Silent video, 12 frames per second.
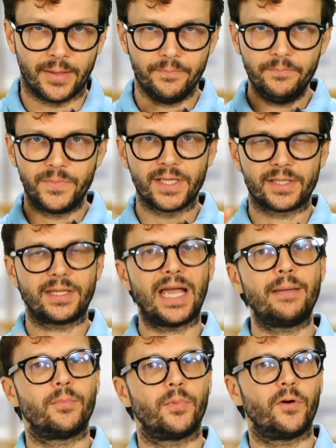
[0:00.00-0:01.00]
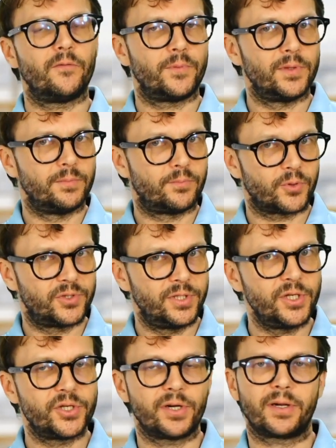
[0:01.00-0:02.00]
the time of
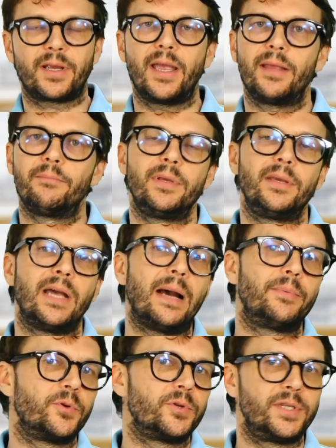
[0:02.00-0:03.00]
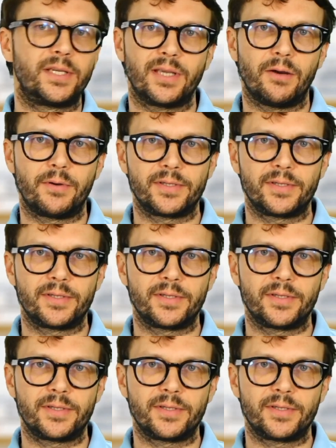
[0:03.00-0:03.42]
procedure can be up to 6 hours.